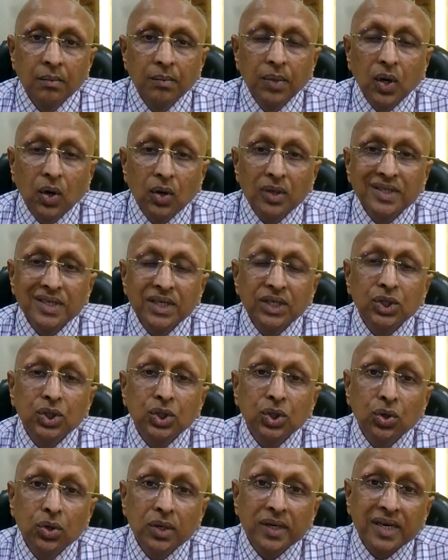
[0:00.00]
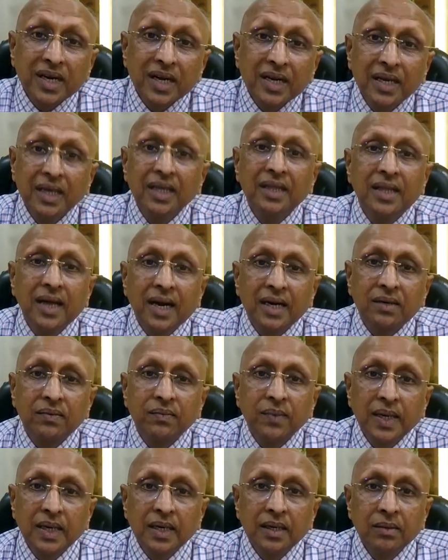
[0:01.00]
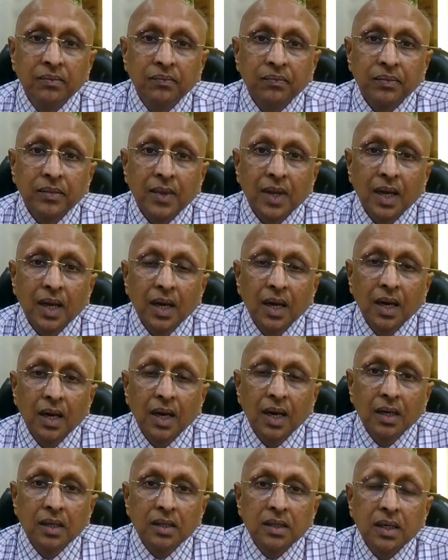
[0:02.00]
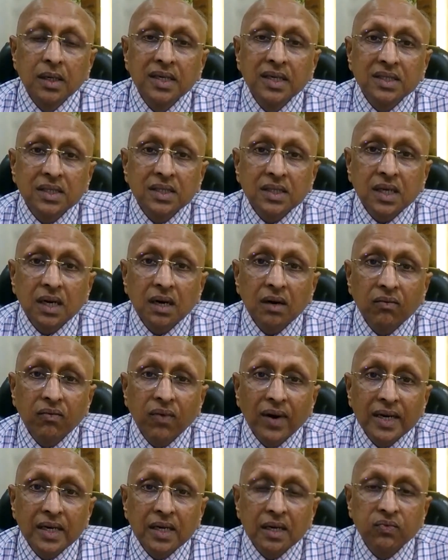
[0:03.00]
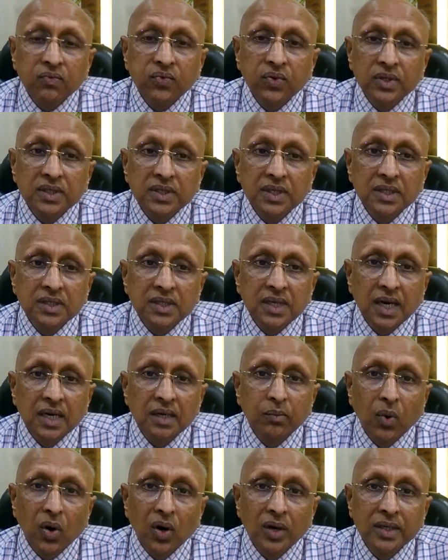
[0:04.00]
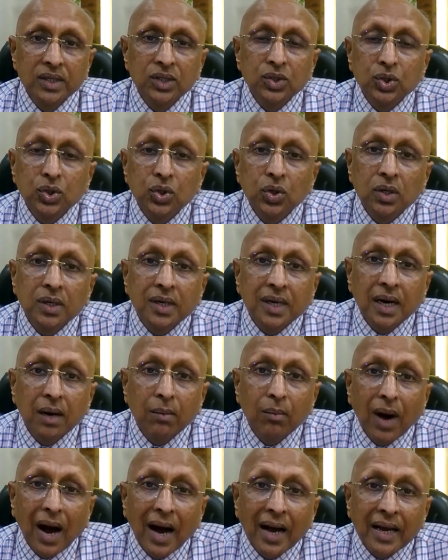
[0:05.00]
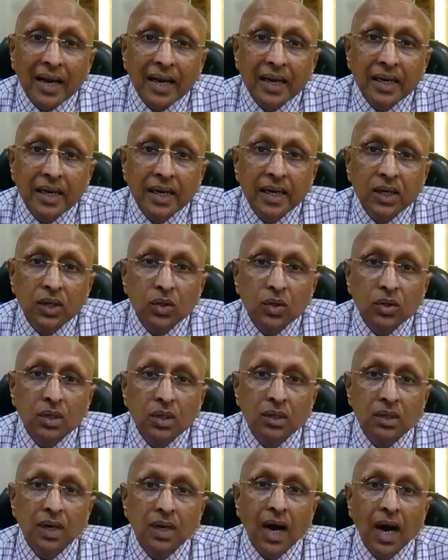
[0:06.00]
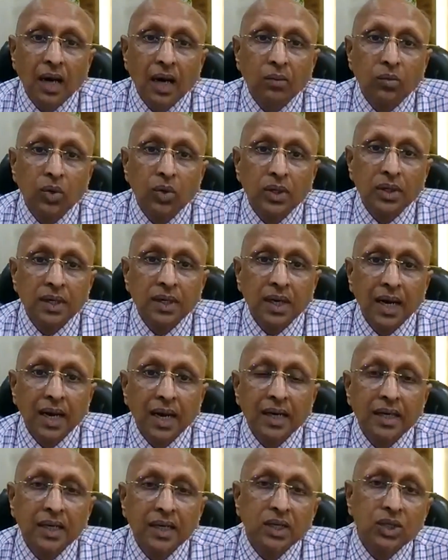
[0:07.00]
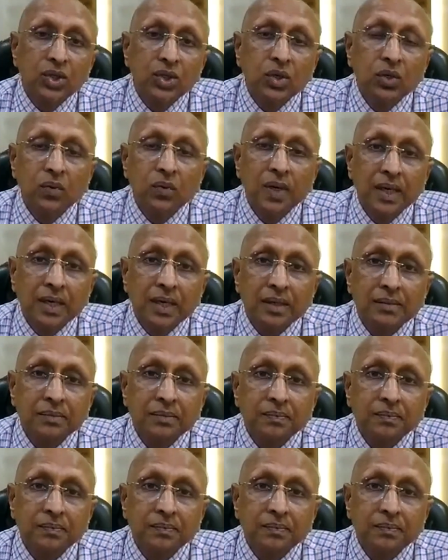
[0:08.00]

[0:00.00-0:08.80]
because it should run in that way. The disturbed vital force inside the body should come again into the harmony and it should work.